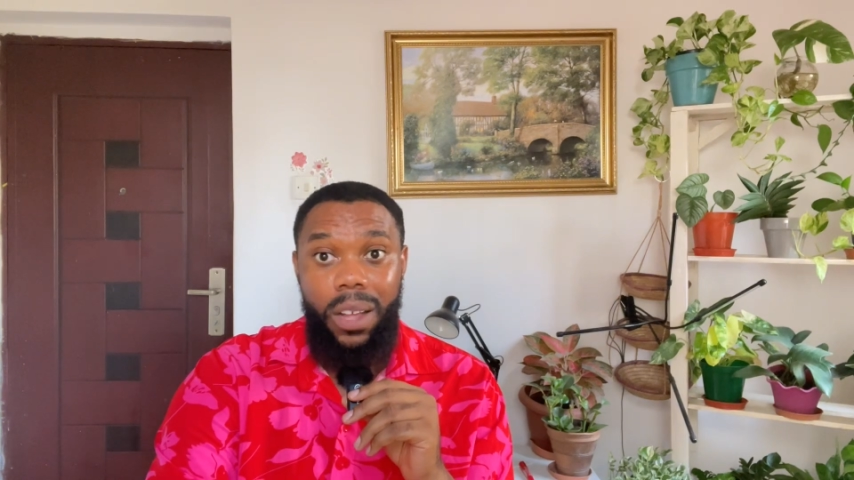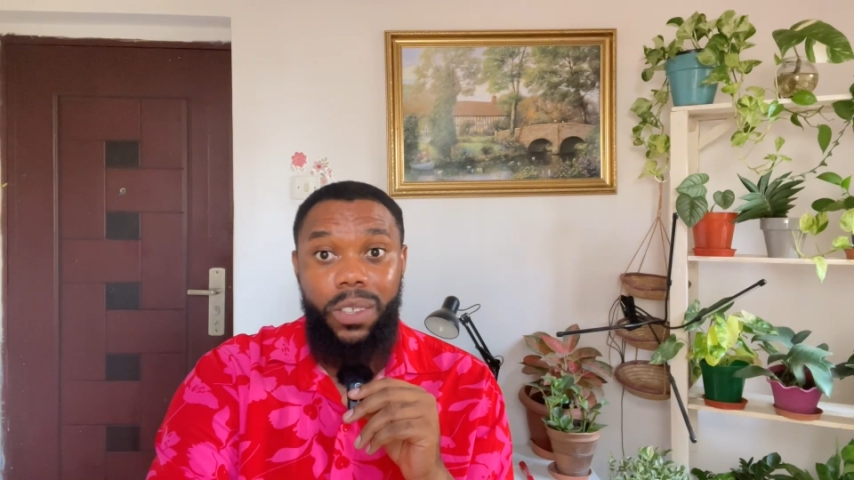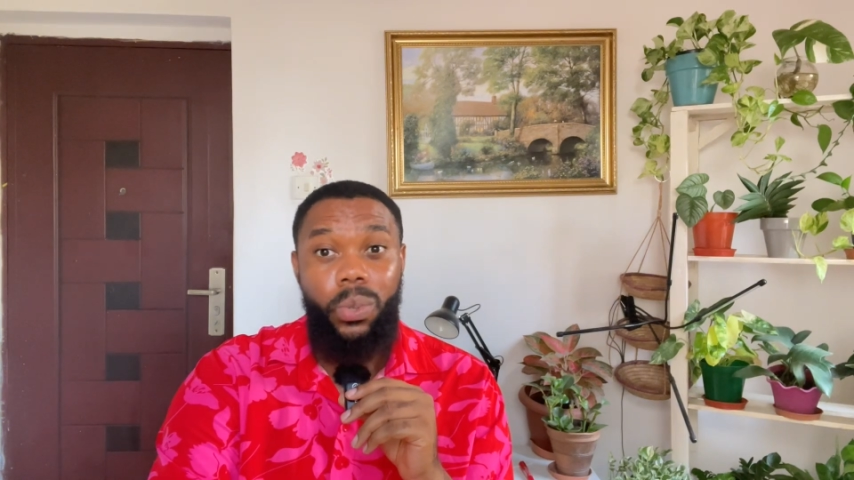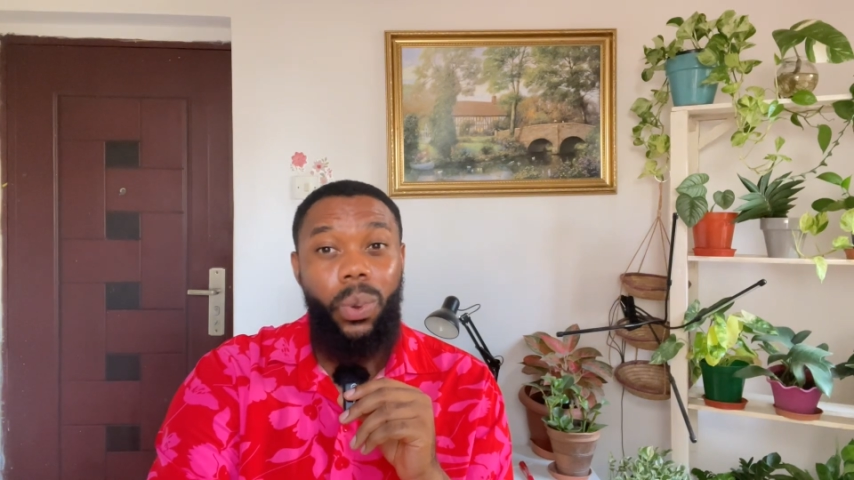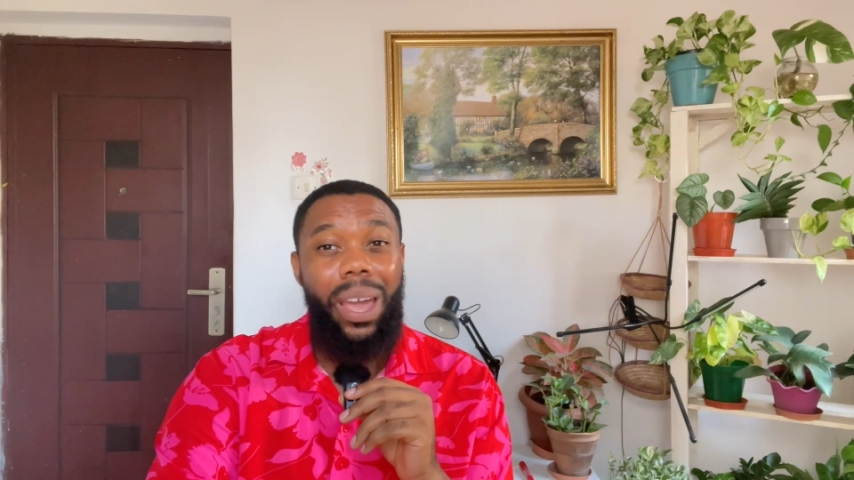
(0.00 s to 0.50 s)

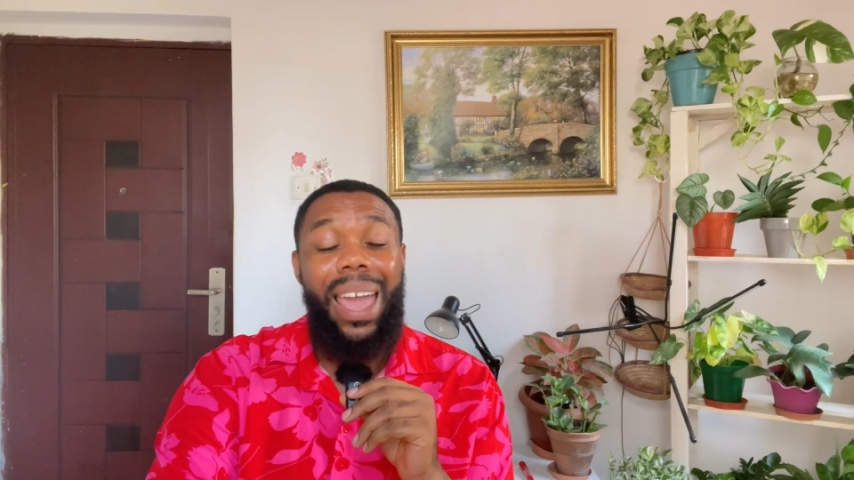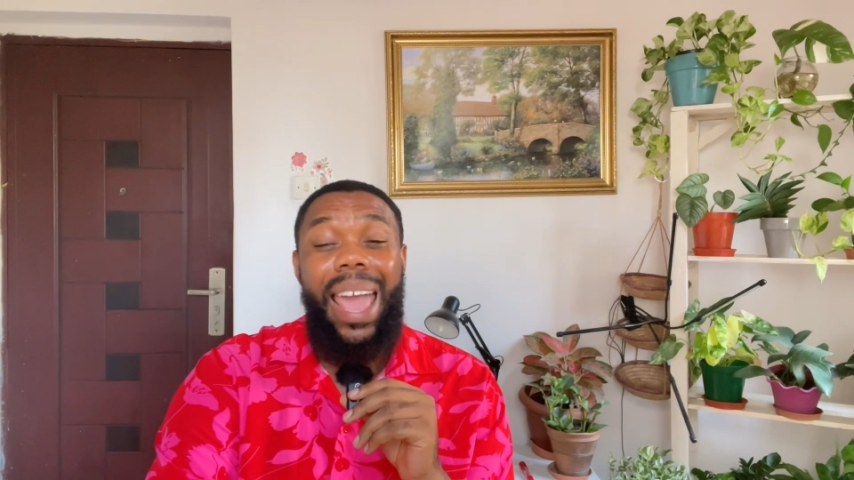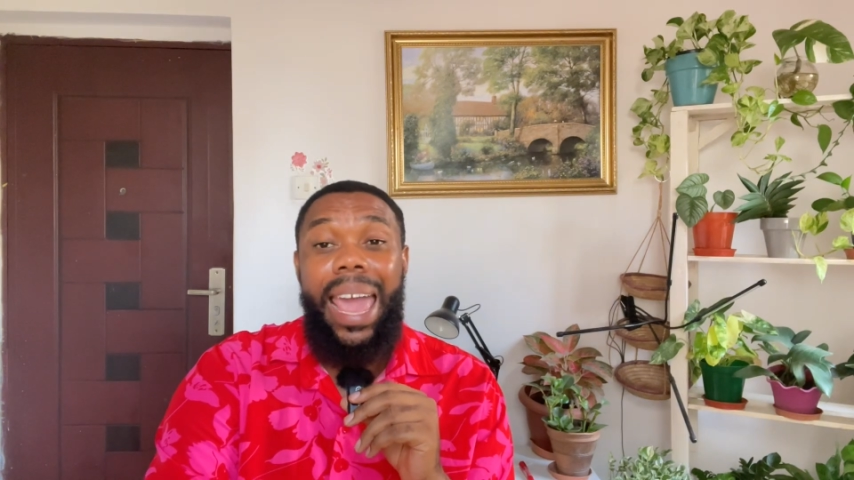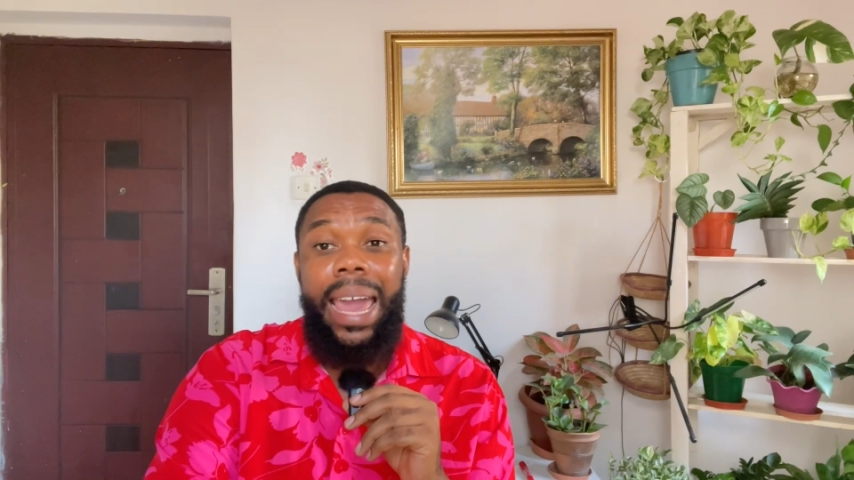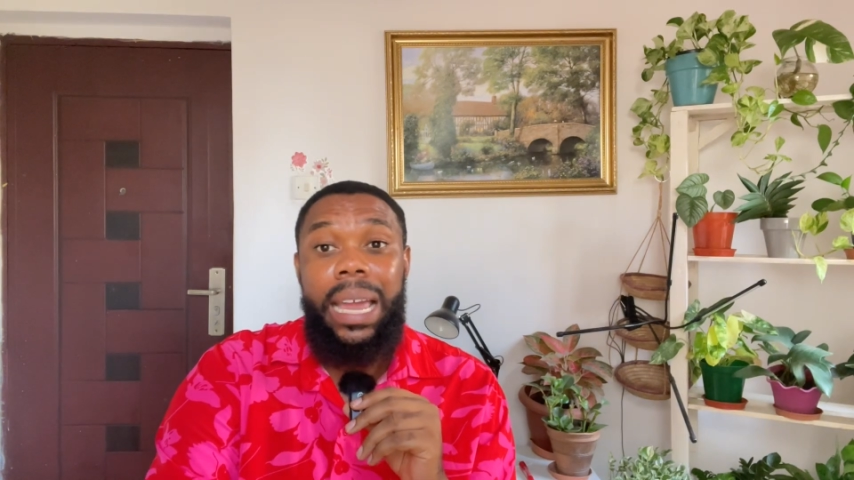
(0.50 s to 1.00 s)
to
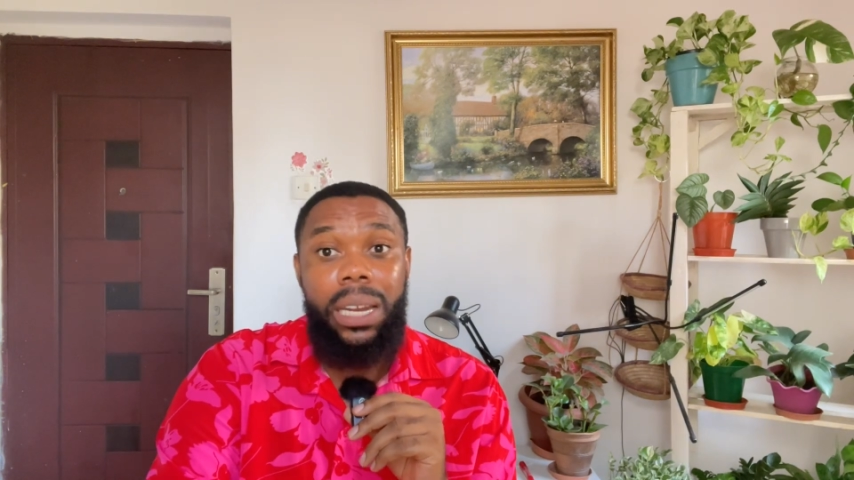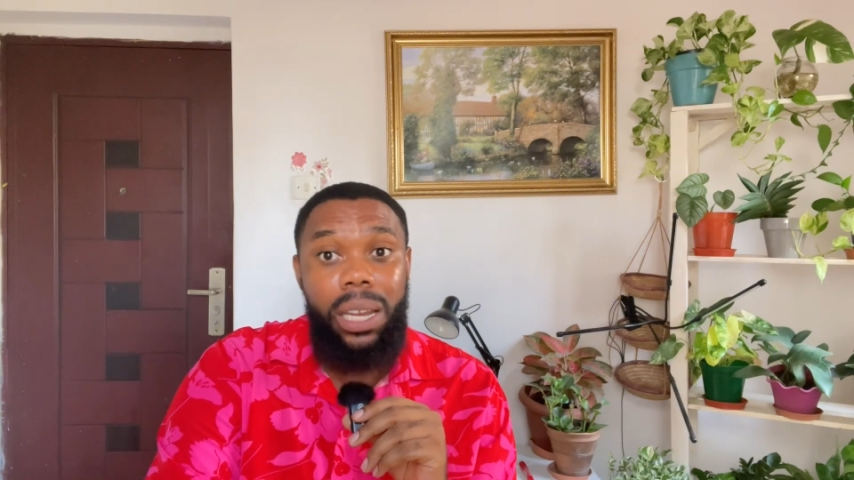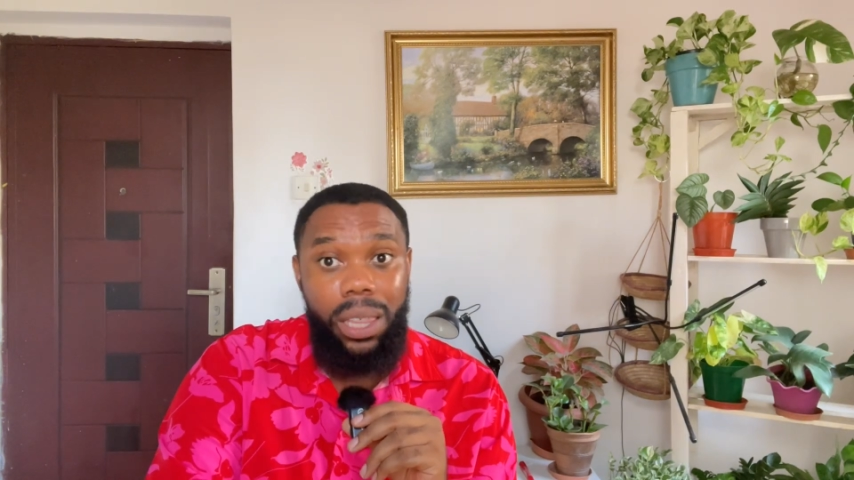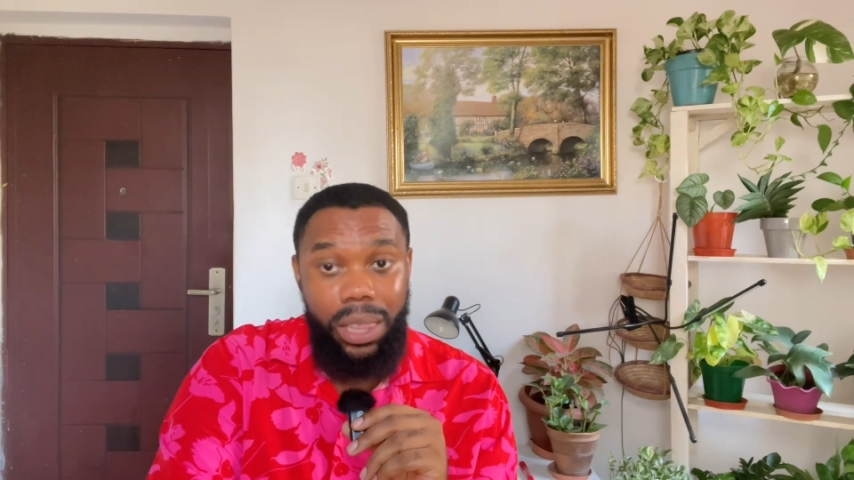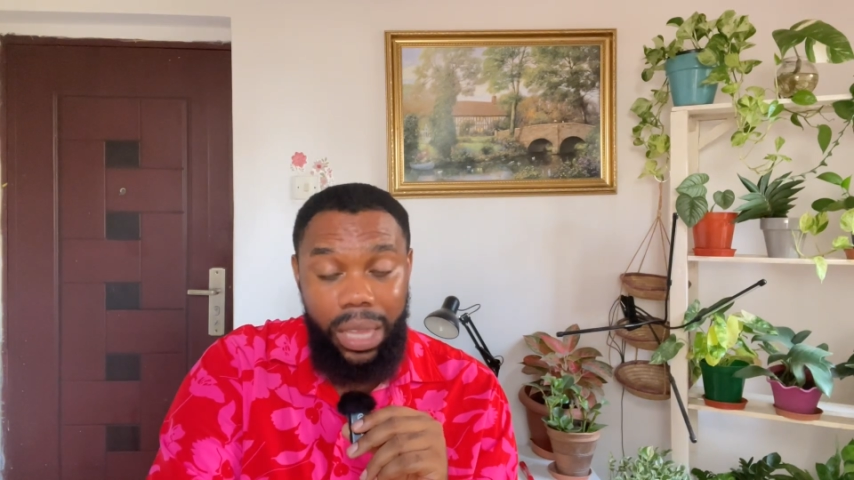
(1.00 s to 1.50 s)

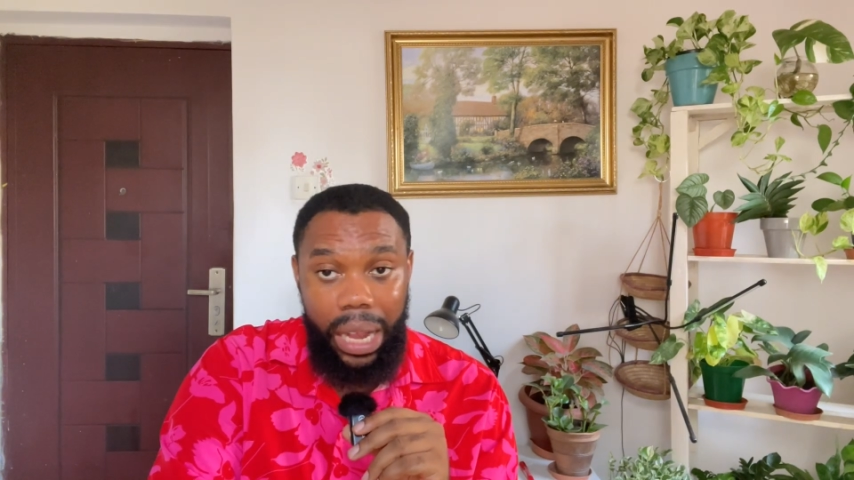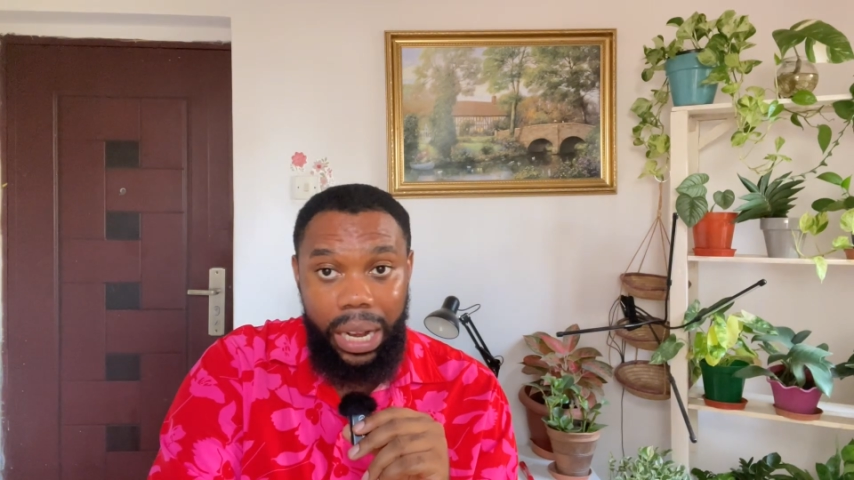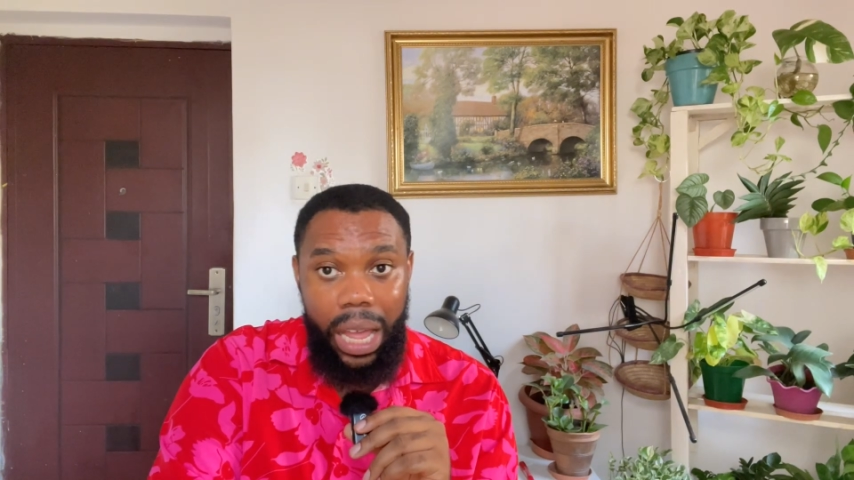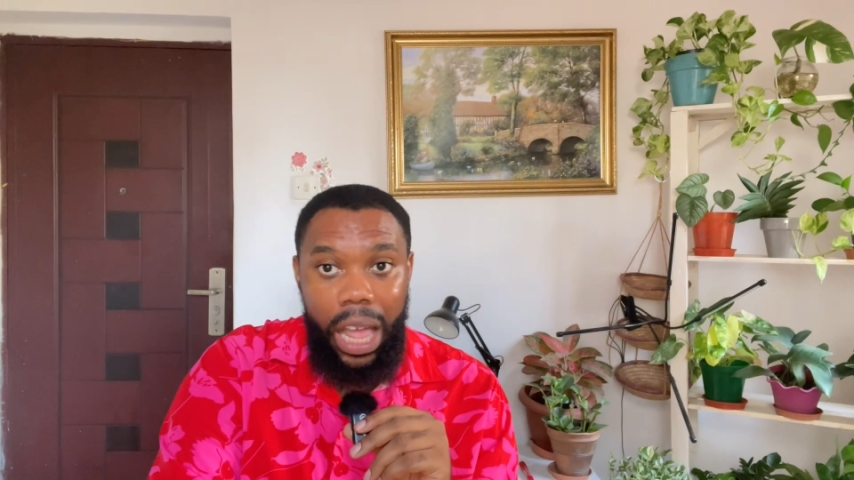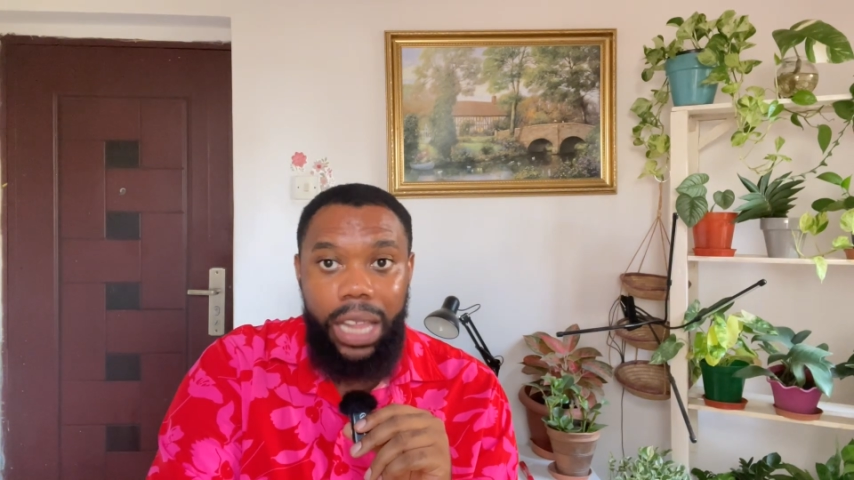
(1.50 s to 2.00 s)
anything